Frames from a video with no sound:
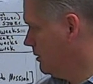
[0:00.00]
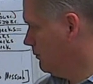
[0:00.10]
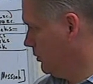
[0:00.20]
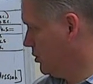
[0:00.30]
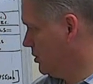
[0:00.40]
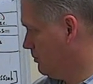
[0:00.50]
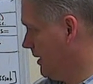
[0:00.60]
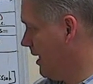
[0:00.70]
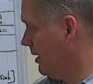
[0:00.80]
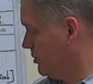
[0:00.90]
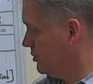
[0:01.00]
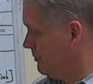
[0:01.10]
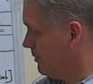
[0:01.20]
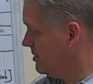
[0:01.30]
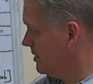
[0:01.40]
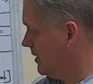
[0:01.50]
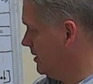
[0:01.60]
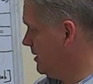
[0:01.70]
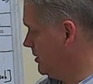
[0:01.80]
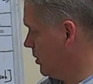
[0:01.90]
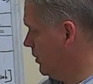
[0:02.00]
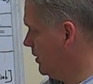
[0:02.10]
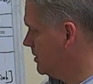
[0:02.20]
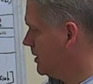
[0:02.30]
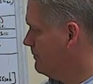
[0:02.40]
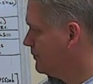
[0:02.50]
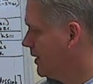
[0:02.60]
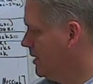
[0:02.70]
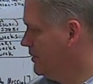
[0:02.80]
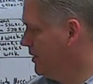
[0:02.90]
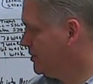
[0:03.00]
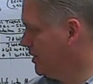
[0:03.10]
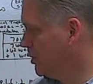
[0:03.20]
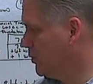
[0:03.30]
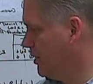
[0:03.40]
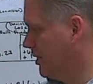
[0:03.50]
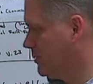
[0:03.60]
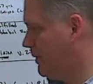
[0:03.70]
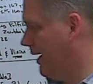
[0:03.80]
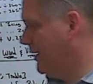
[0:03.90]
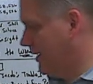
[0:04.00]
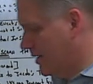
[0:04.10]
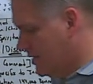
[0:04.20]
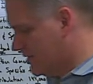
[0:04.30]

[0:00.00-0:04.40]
which is real, I should say present tense. He saw this. This deals with expanding. Here he